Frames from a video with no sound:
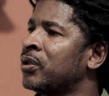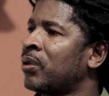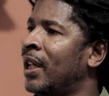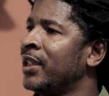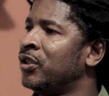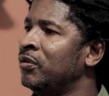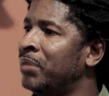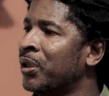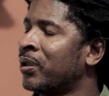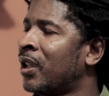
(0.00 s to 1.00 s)
trying to
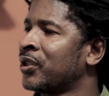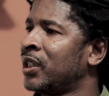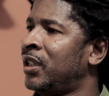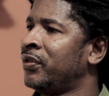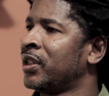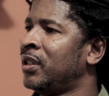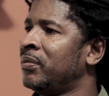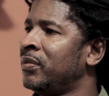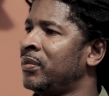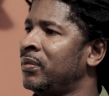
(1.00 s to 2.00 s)
build ourselves up.
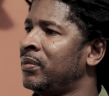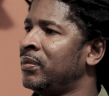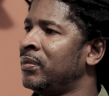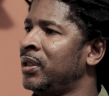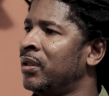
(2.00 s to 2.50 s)
Mm-hmm.